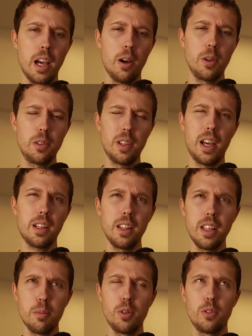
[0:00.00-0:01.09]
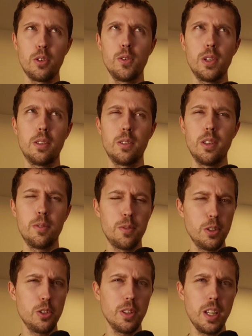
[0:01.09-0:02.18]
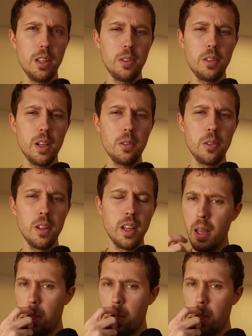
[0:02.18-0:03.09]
How exactly it preserves as efficiently as it does,